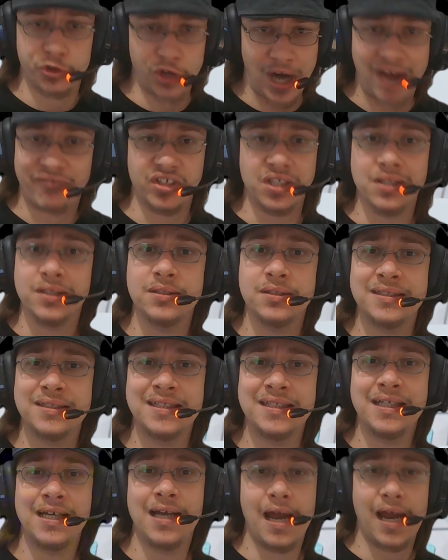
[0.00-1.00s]
gravel,
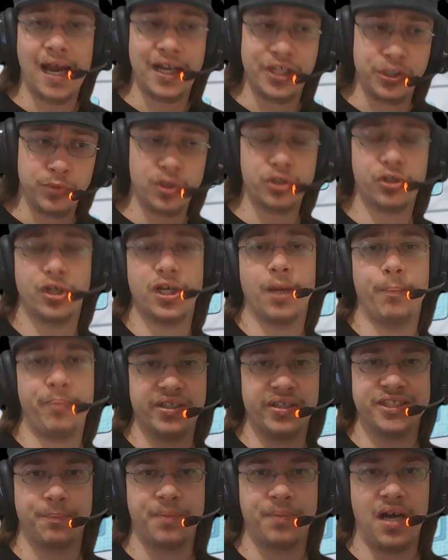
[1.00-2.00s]
and you are going to build